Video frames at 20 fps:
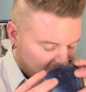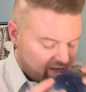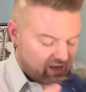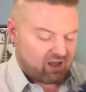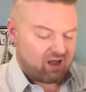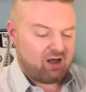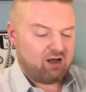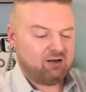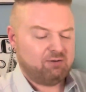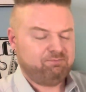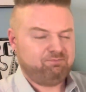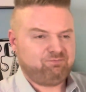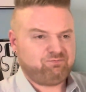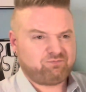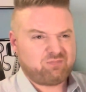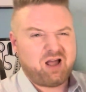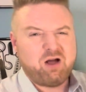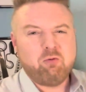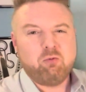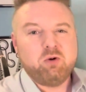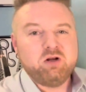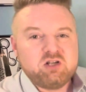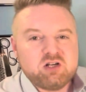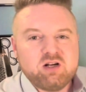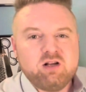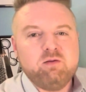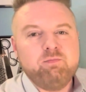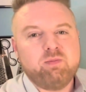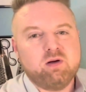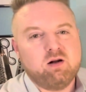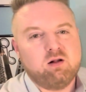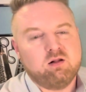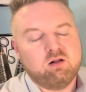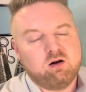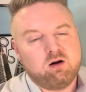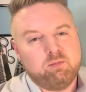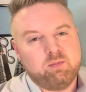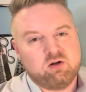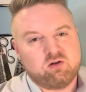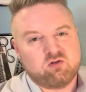Um, I wish it had been a
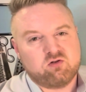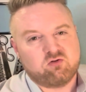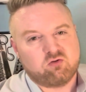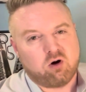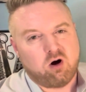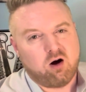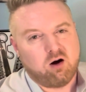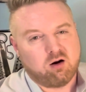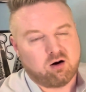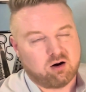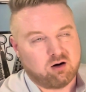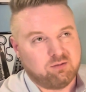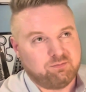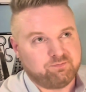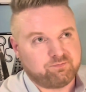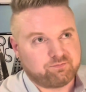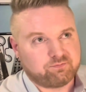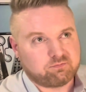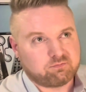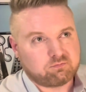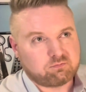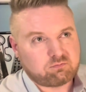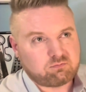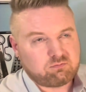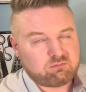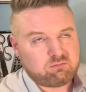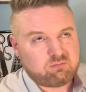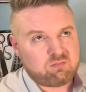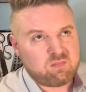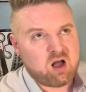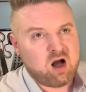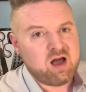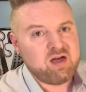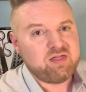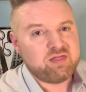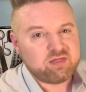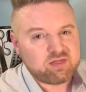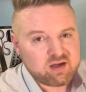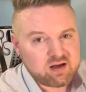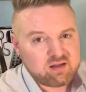little bit stronger. I
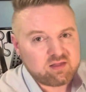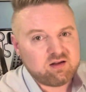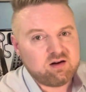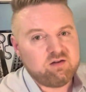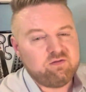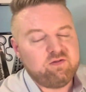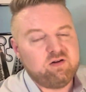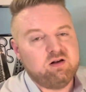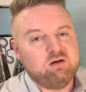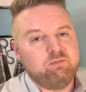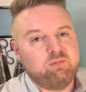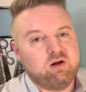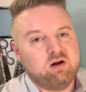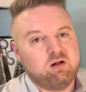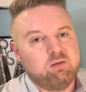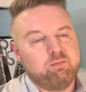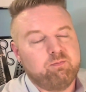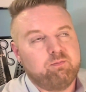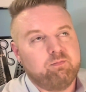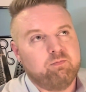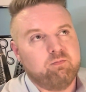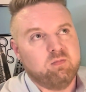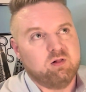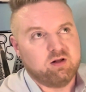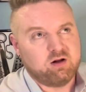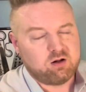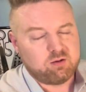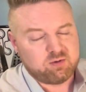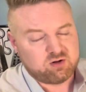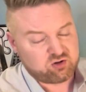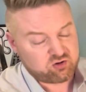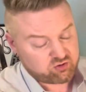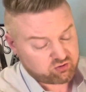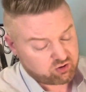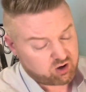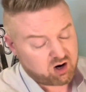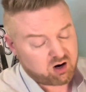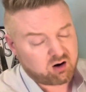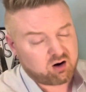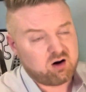think that if it had been a little bit
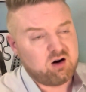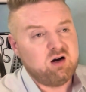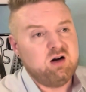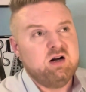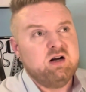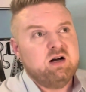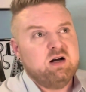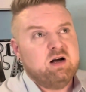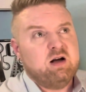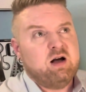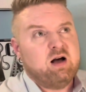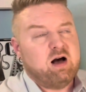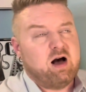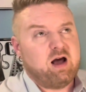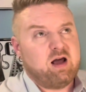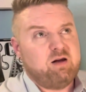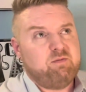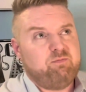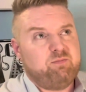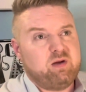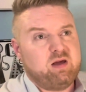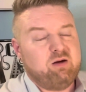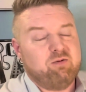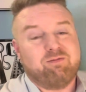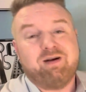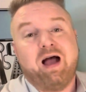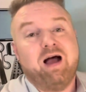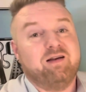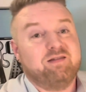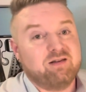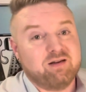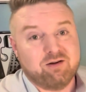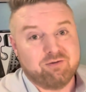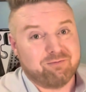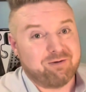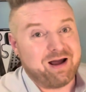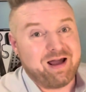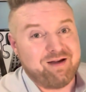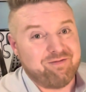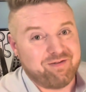stronger, I'd be ranting and
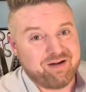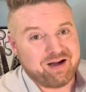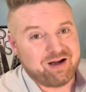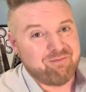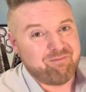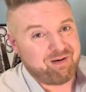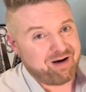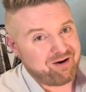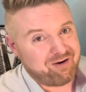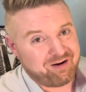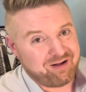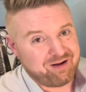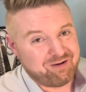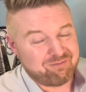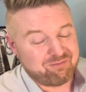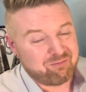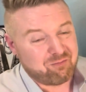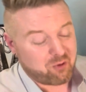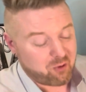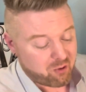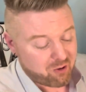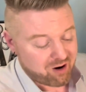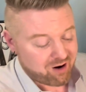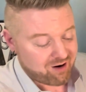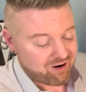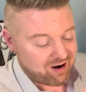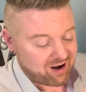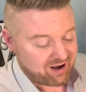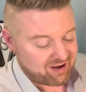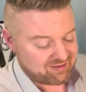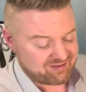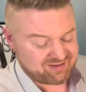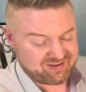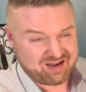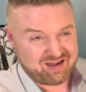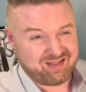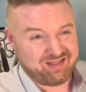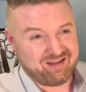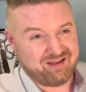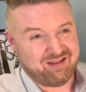raving about it more. I'd
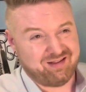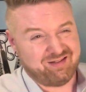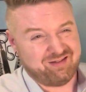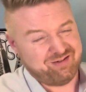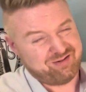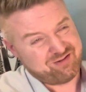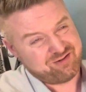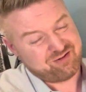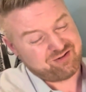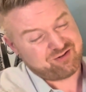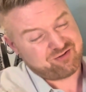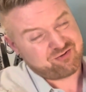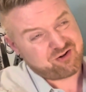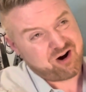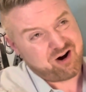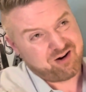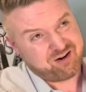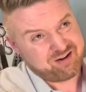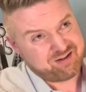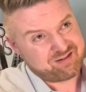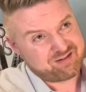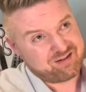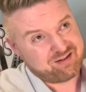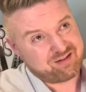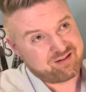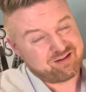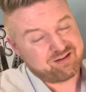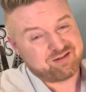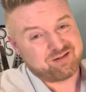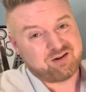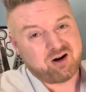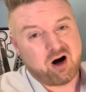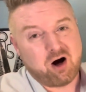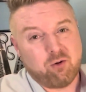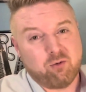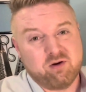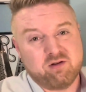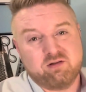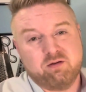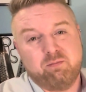say that the strongest that this got
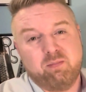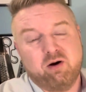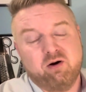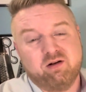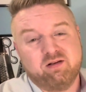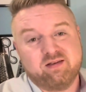was about a